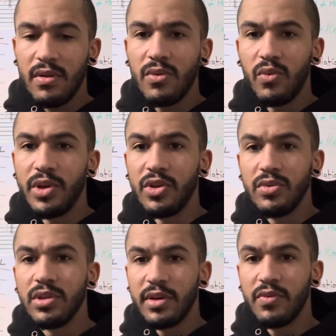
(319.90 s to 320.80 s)
when you
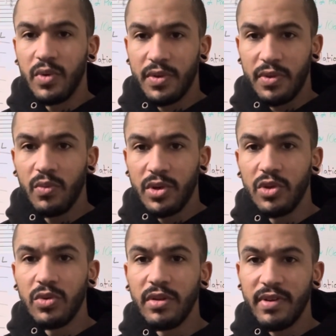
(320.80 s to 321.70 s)
live
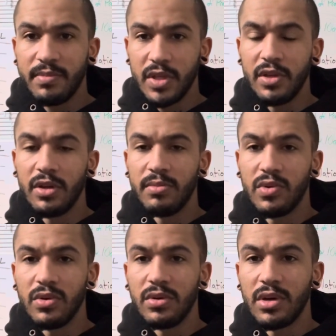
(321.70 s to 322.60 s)
up to your
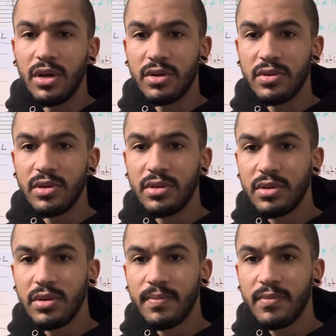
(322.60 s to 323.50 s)
moral code
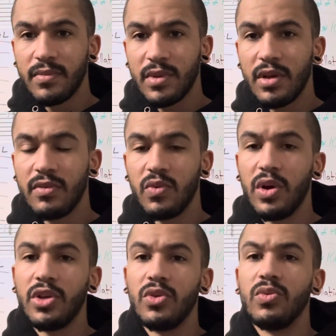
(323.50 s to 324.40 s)
of
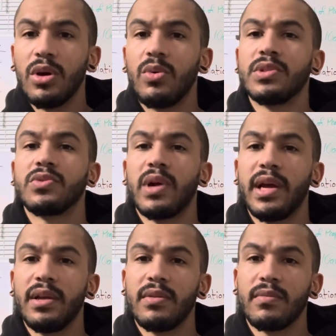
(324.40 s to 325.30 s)
what you know is
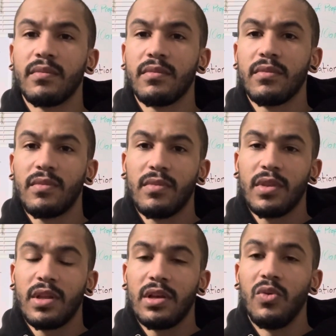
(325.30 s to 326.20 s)
right
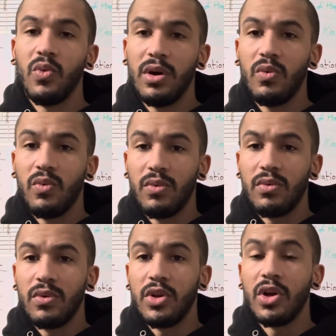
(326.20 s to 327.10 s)
and what
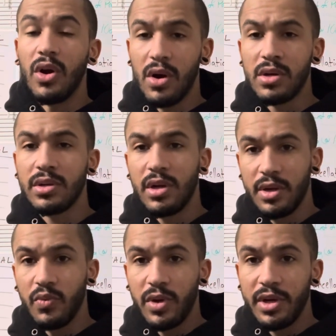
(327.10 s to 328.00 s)
your heart
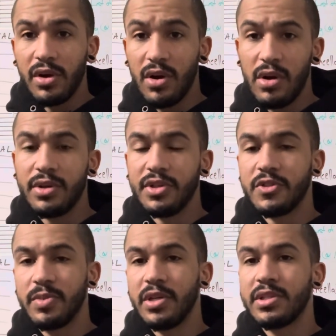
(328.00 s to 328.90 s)
and your
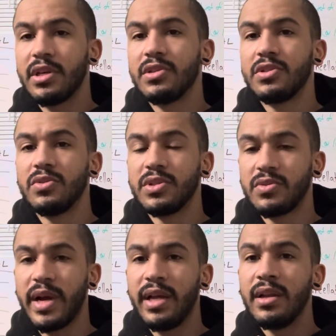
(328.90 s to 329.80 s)
spirit tells you is
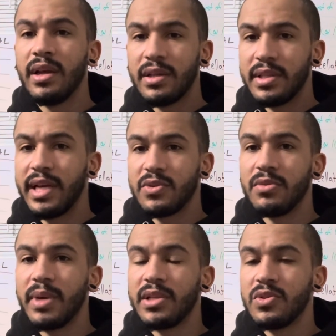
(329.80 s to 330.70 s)
right, that's what
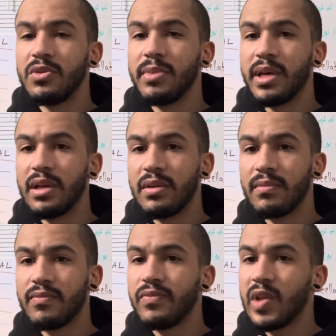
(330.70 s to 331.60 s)
makes you a man.
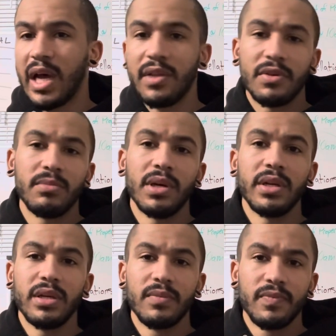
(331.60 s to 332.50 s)
Not the
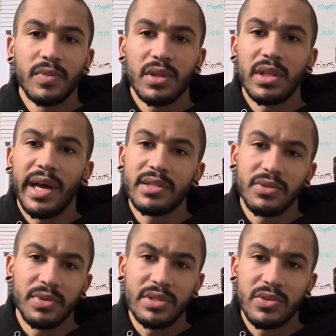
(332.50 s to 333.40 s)
money, not the
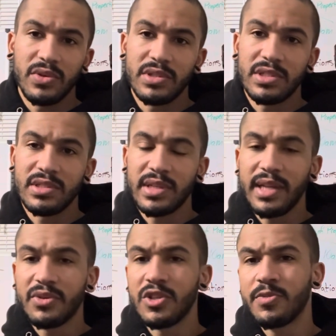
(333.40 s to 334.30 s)
resources,
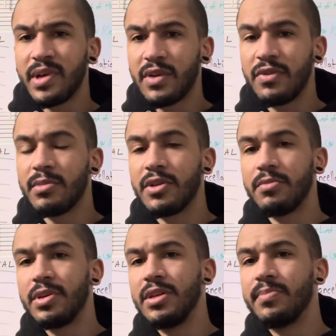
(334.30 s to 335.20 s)
not the respect from other
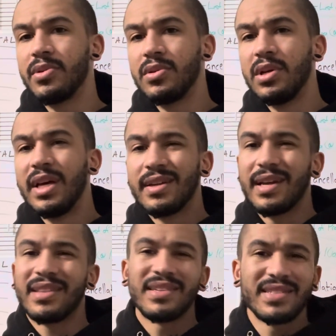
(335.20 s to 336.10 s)
people,
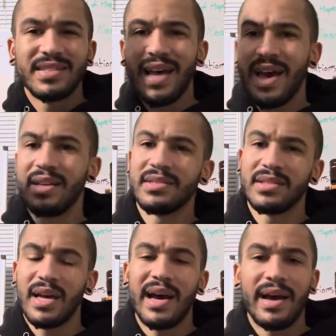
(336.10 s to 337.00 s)
not the status in
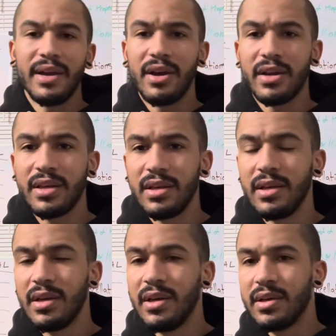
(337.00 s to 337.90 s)
the hierarchy,
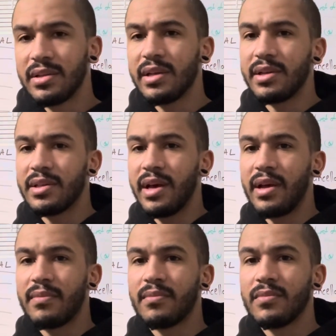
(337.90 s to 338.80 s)
none of
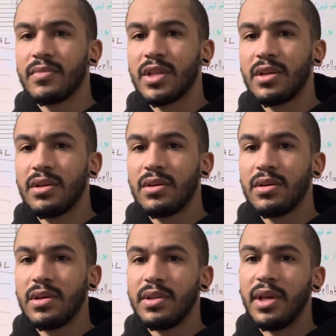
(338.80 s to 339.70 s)
that.
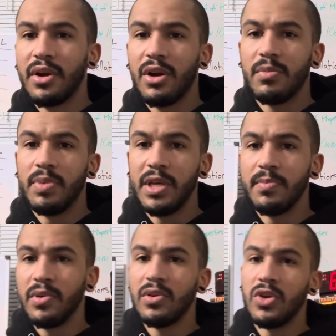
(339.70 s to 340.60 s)
There are
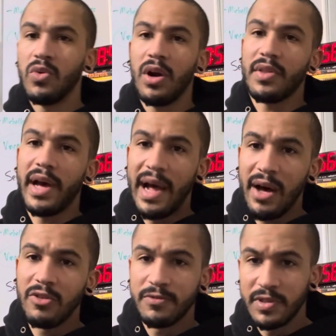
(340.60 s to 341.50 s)
people who are the
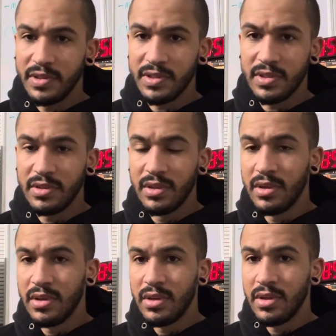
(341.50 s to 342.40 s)
alphas,
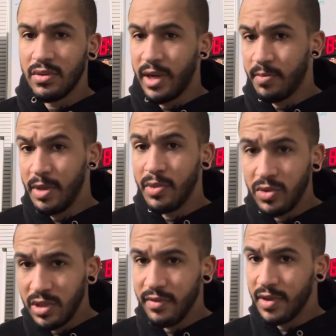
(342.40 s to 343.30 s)
right? People who
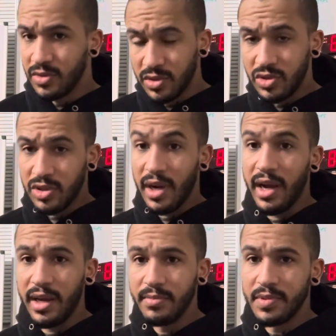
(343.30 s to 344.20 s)
live in
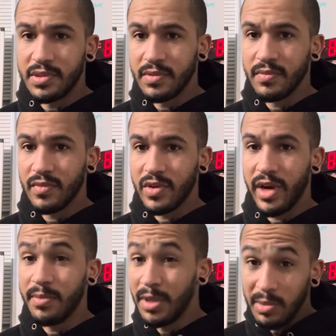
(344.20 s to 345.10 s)
tribes,
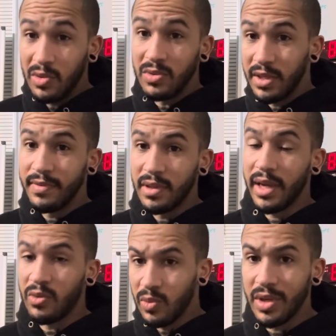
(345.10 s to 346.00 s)
right? People who live in
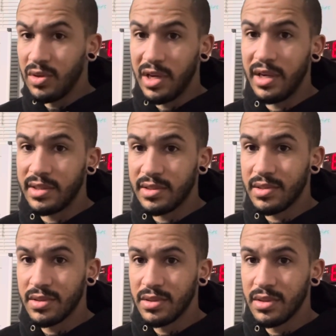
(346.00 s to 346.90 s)
like real huts,